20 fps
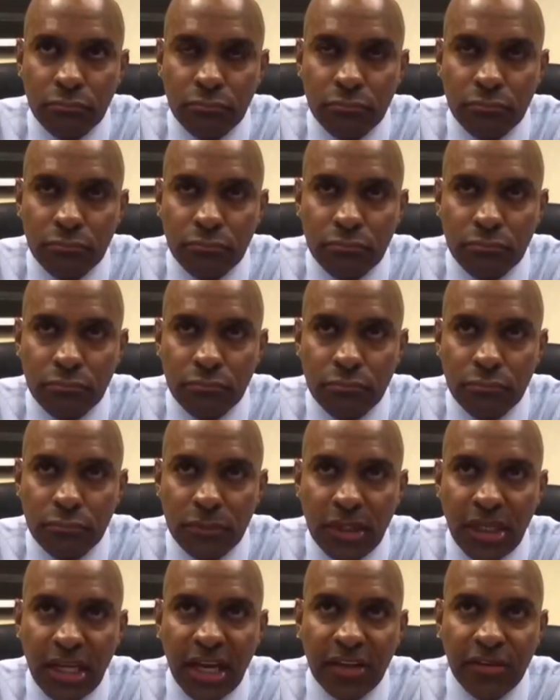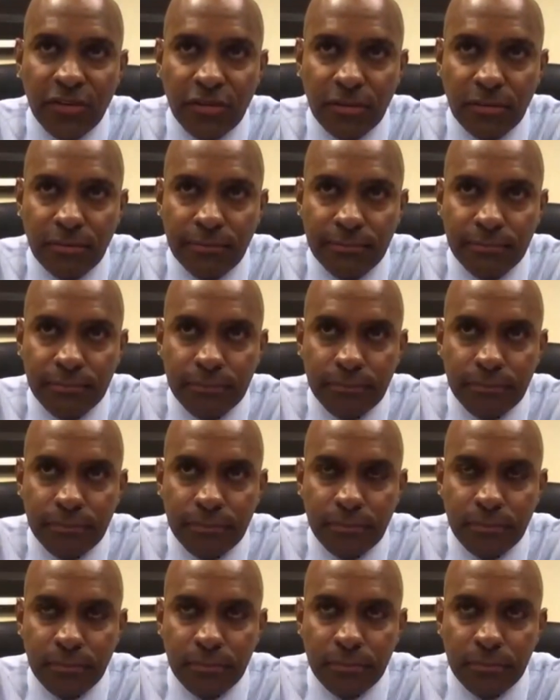Yes.
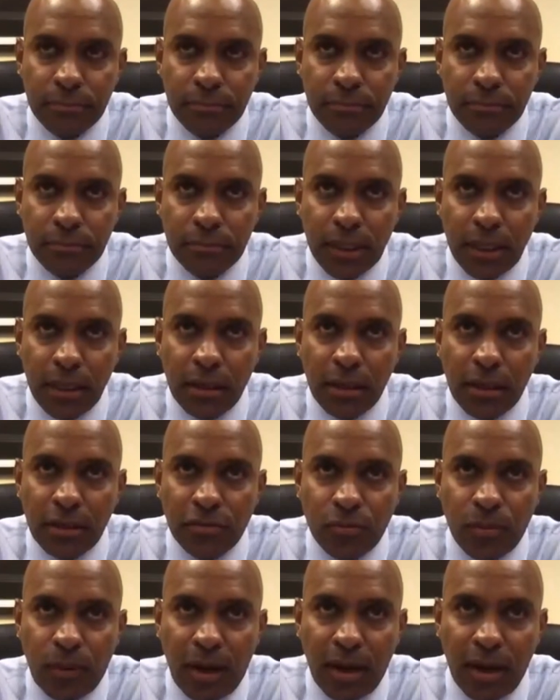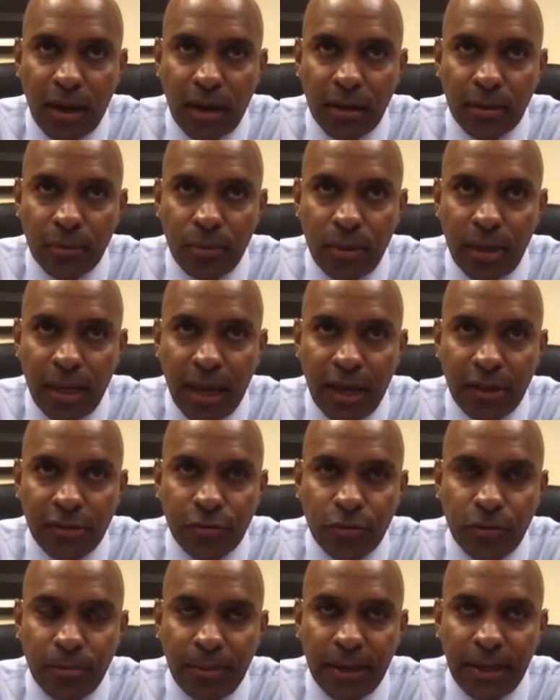That's why we ask for money
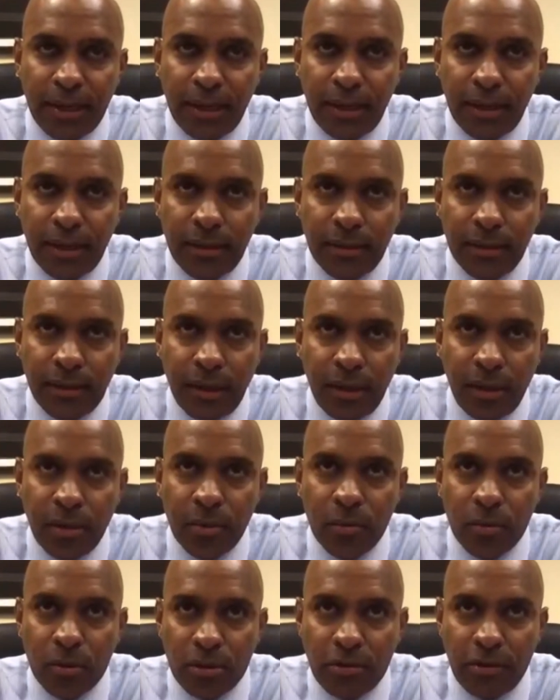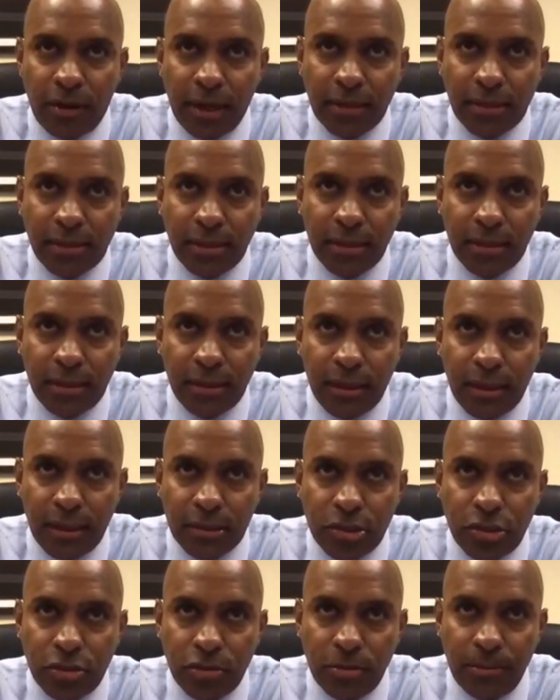and we're granted uh, $2 million
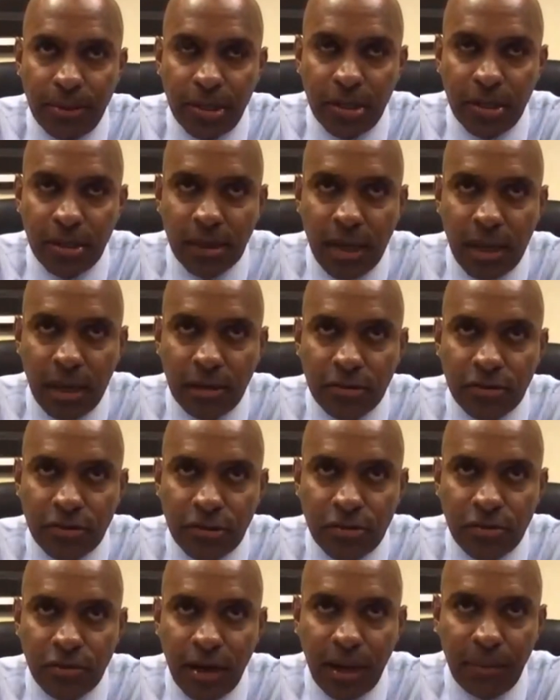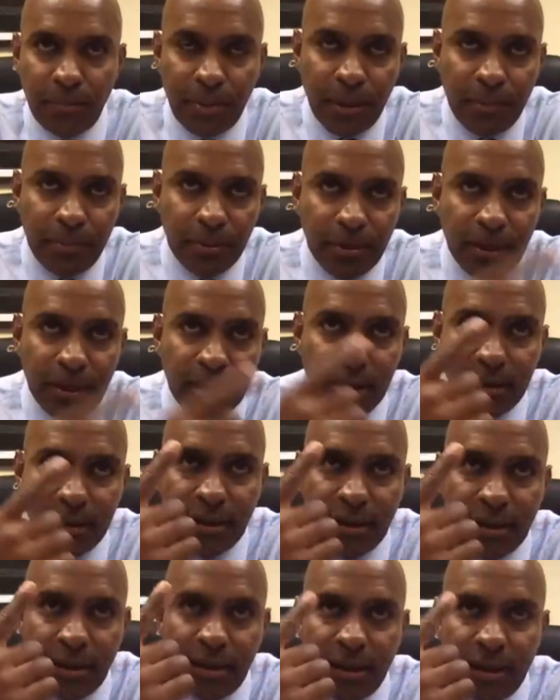to train people in
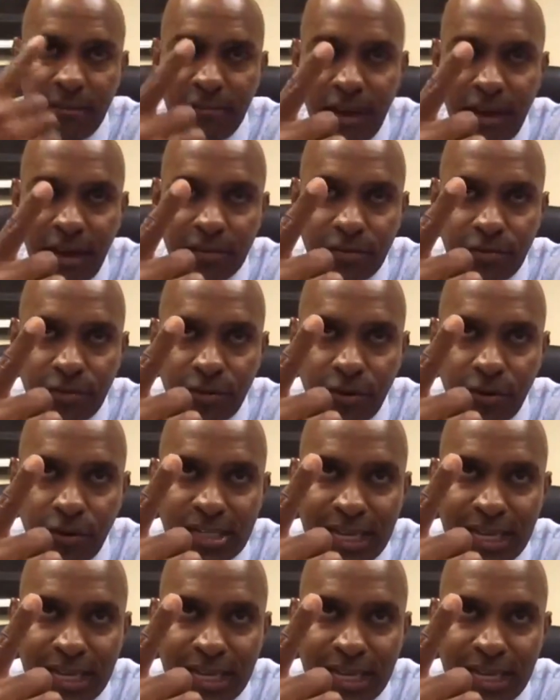advanced first aid